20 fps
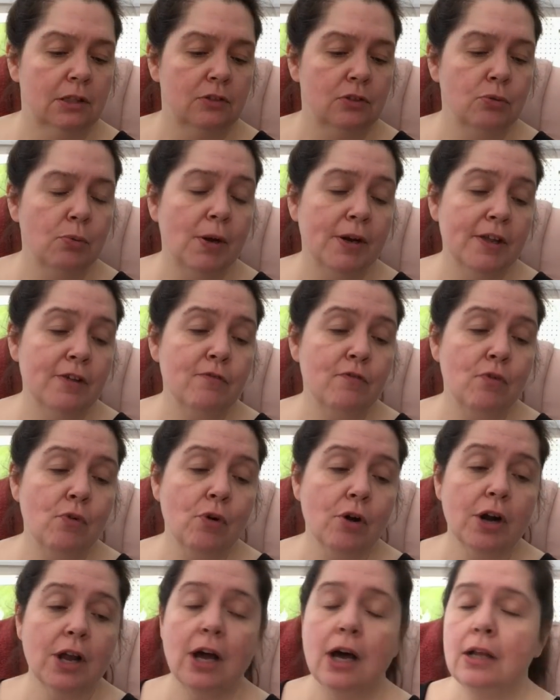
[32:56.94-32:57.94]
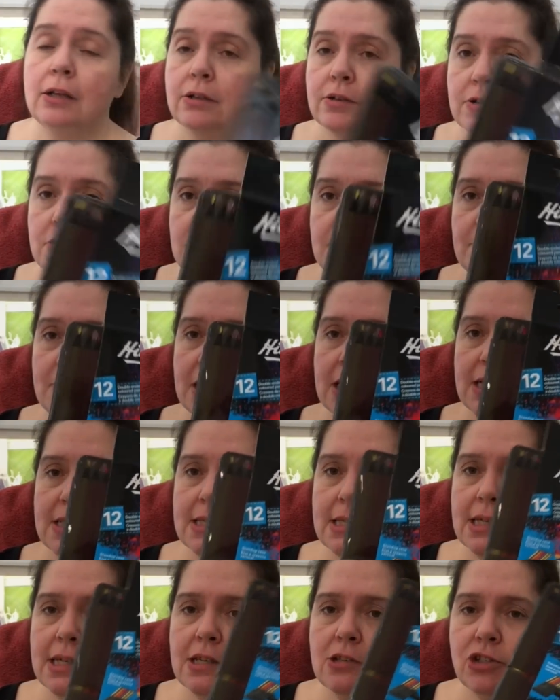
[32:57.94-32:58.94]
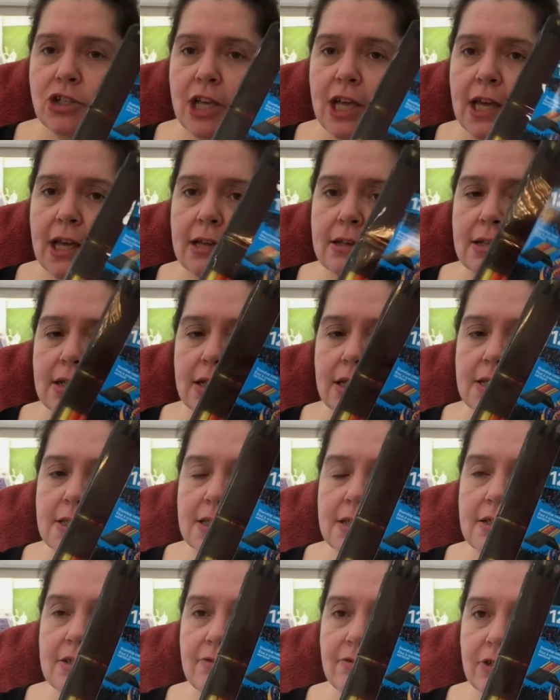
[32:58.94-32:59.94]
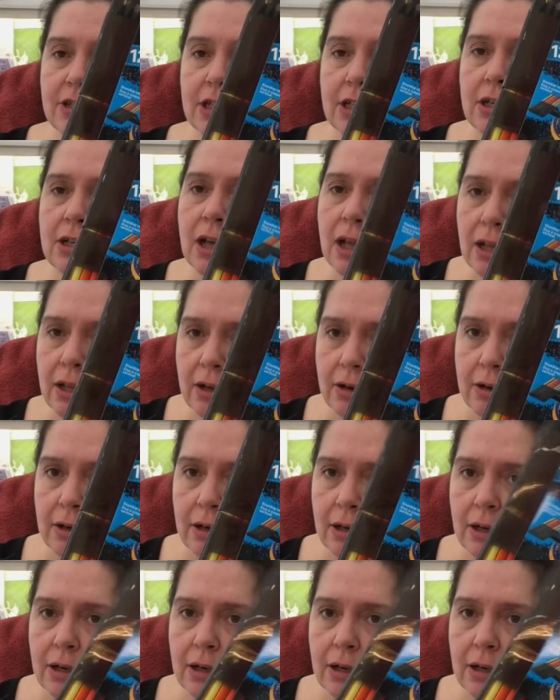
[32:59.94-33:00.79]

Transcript: 24 colors because each end has a different color.